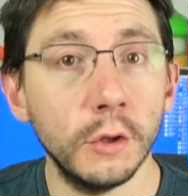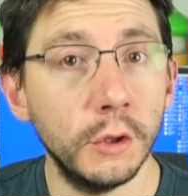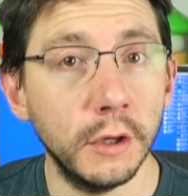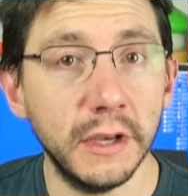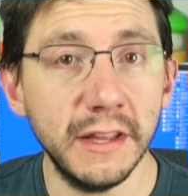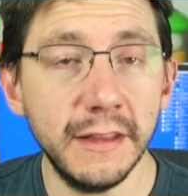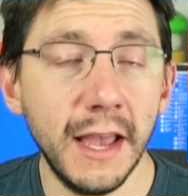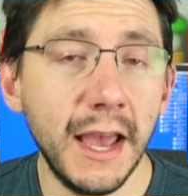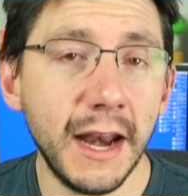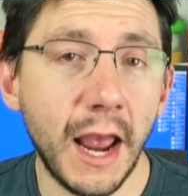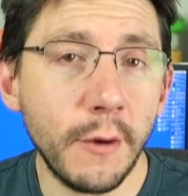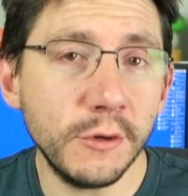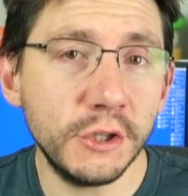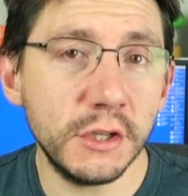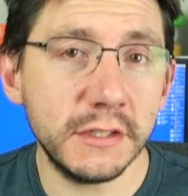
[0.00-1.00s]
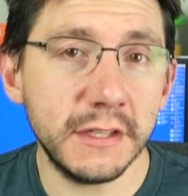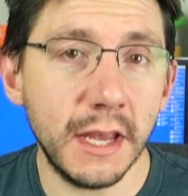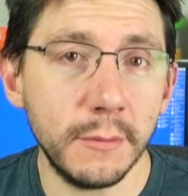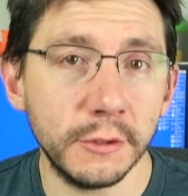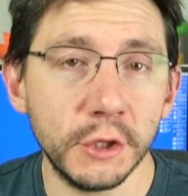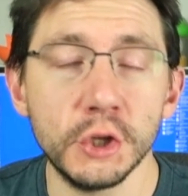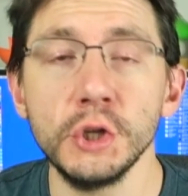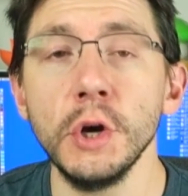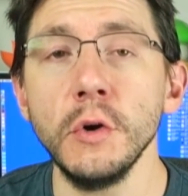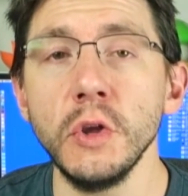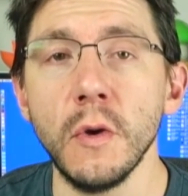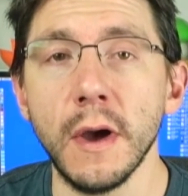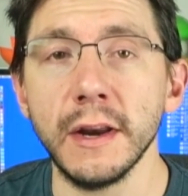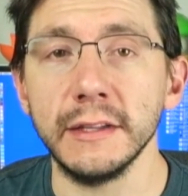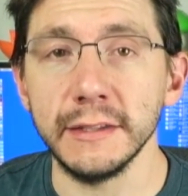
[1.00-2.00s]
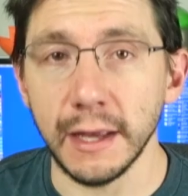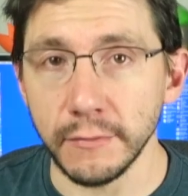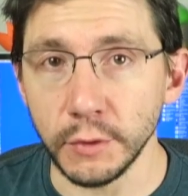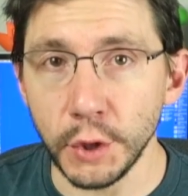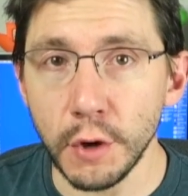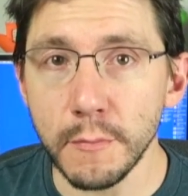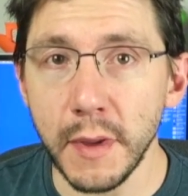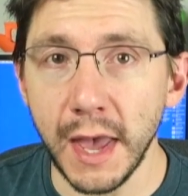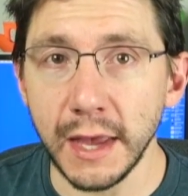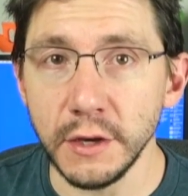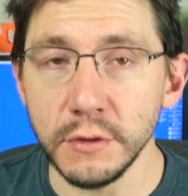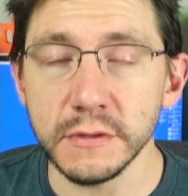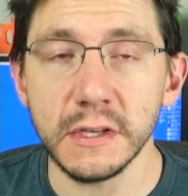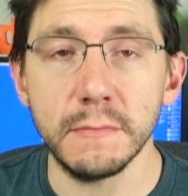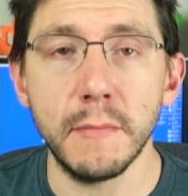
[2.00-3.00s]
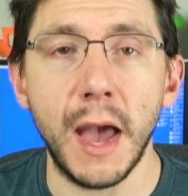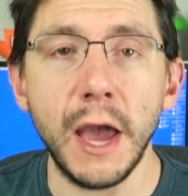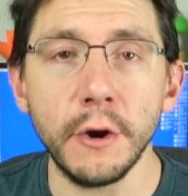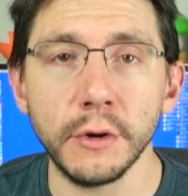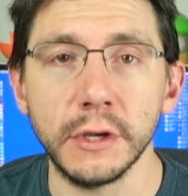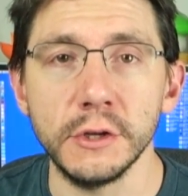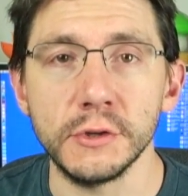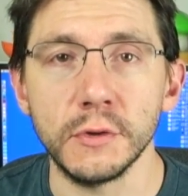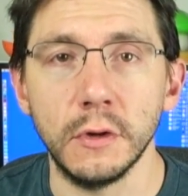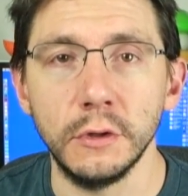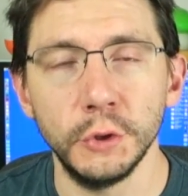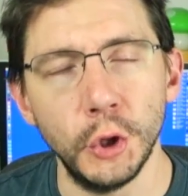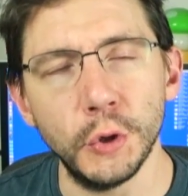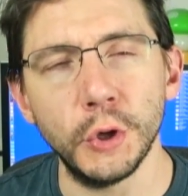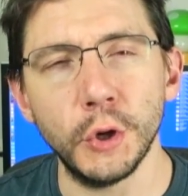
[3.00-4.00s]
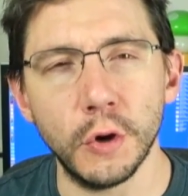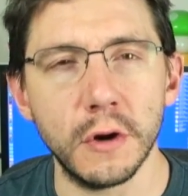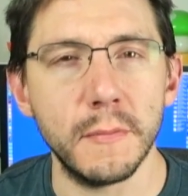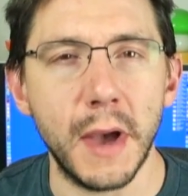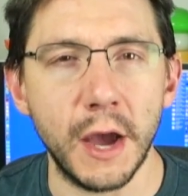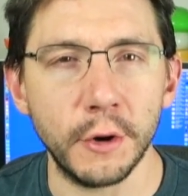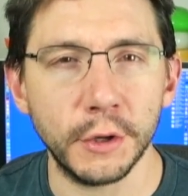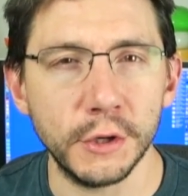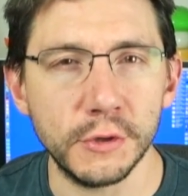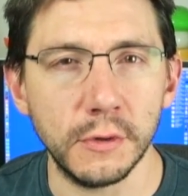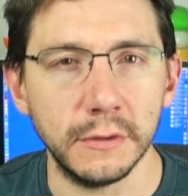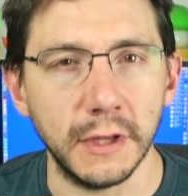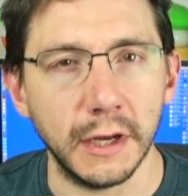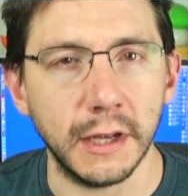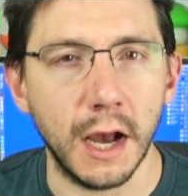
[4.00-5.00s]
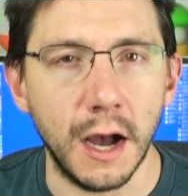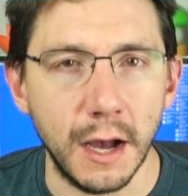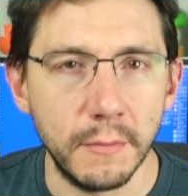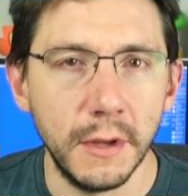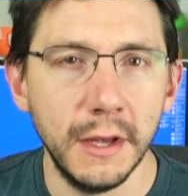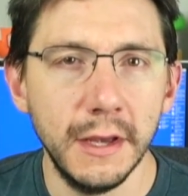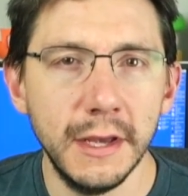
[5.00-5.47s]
Look at that, I was just able to show you how to level your bed using MatterControl, and you can go to mattercontrol.com